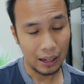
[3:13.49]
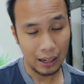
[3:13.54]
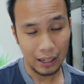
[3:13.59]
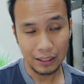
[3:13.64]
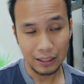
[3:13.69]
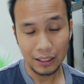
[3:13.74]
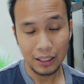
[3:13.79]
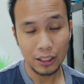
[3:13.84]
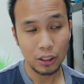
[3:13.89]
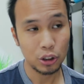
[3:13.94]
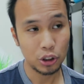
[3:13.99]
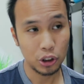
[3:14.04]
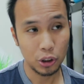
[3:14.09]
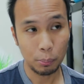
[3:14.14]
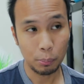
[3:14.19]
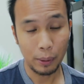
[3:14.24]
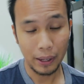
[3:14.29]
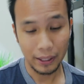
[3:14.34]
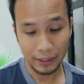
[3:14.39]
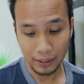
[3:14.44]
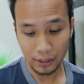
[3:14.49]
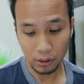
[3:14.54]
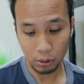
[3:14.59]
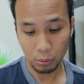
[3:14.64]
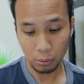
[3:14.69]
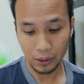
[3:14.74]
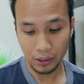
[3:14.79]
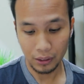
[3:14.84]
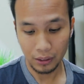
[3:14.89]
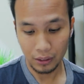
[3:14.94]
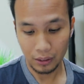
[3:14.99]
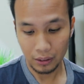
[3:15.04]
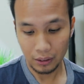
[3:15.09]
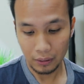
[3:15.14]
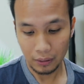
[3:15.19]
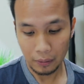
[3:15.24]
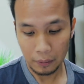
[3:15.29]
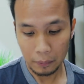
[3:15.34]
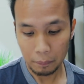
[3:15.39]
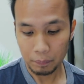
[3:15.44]
I think you should buy this one.
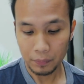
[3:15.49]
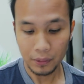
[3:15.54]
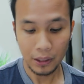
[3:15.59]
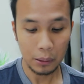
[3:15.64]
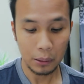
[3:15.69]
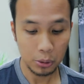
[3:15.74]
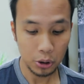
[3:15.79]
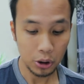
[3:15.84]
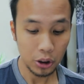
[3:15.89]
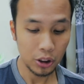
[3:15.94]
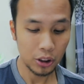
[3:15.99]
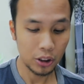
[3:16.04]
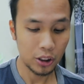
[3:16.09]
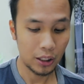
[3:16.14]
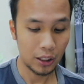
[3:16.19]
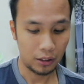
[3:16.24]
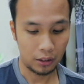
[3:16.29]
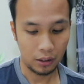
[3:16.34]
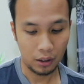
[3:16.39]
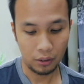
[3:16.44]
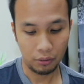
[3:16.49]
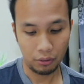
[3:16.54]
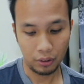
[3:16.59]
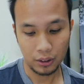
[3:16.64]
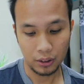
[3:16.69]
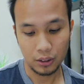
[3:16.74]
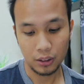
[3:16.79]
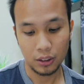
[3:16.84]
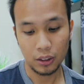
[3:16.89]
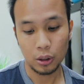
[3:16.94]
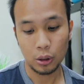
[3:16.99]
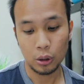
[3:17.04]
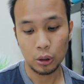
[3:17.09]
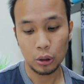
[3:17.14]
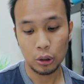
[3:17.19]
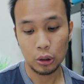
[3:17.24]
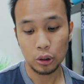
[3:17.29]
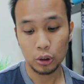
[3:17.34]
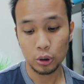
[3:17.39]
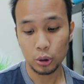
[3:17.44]
I'm sure you're gonna love it.
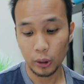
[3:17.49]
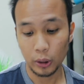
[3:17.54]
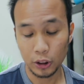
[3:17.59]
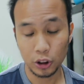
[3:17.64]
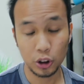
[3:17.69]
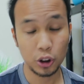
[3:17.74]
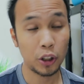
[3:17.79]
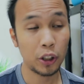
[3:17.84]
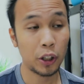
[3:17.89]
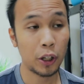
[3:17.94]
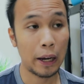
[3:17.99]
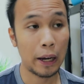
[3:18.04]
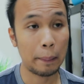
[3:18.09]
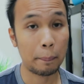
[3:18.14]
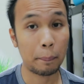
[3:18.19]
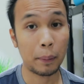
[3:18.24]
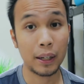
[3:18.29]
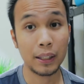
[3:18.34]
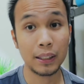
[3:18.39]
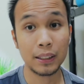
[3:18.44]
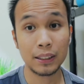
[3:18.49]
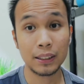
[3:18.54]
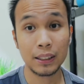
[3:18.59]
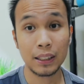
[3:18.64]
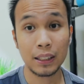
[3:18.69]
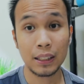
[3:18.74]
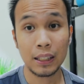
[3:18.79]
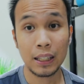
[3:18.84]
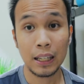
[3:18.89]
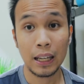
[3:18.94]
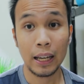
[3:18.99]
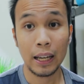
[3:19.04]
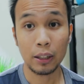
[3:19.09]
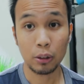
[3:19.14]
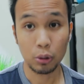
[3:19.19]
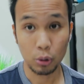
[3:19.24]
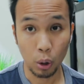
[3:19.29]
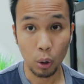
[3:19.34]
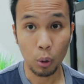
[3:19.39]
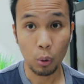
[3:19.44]
So enjoy your AirPods
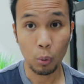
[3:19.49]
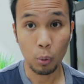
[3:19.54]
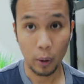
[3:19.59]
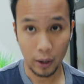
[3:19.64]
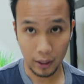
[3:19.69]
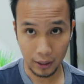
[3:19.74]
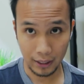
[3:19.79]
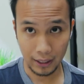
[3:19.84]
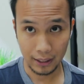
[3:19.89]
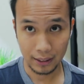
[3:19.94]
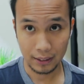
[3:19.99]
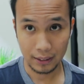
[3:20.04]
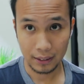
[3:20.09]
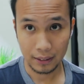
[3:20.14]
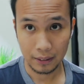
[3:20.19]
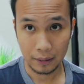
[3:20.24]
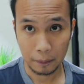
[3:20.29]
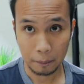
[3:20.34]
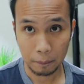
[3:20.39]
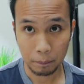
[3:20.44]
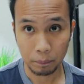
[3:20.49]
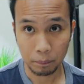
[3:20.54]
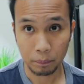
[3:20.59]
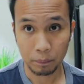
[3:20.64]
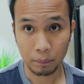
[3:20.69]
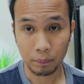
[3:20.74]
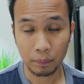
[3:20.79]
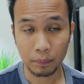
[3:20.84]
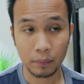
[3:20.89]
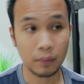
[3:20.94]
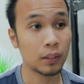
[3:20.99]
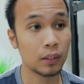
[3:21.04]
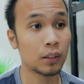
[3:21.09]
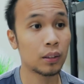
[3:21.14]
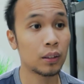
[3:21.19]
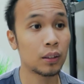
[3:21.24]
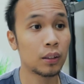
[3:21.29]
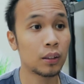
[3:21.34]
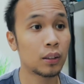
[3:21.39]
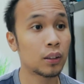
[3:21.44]
and go wireless.
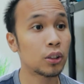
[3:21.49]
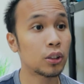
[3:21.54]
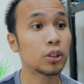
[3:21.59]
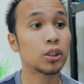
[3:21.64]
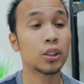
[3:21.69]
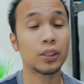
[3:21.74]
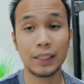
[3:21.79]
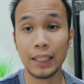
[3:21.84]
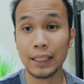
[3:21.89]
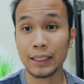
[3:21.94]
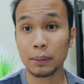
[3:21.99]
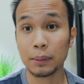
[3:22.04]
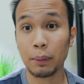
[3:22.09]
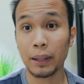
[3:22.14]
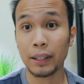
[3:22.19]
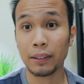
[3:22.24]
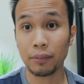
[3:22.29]
So that's